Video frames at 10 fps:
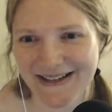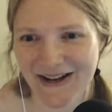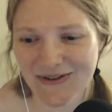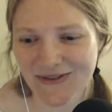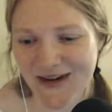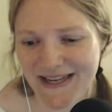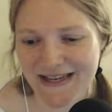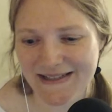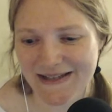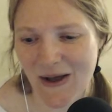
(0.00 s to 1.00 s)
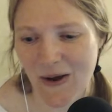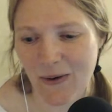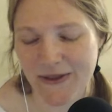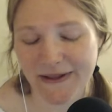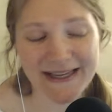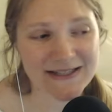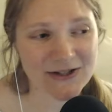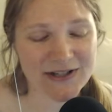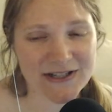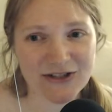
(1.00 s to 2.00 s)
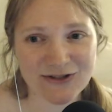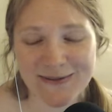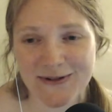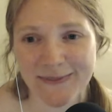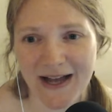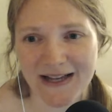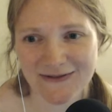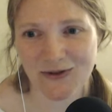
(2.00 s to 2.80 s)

Alrighty. So the links are in the description box.